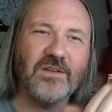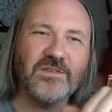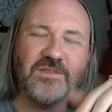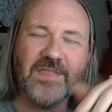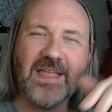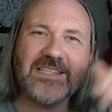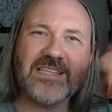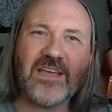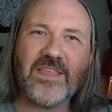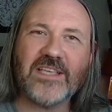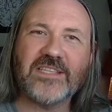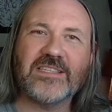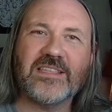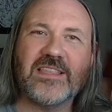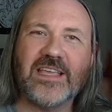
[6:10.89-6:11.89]
So that's how they
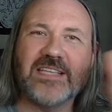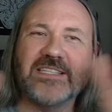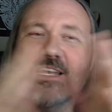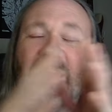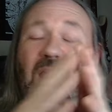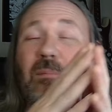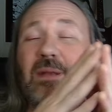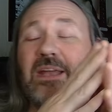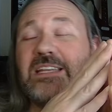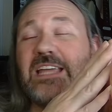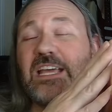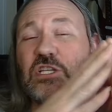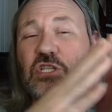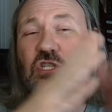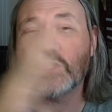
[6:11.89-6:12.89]
set it up, and it
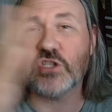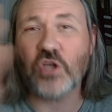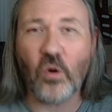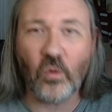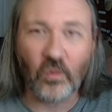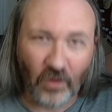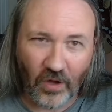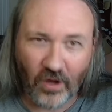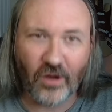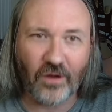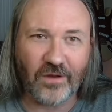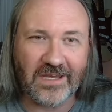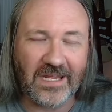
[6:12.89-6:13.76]
takes so long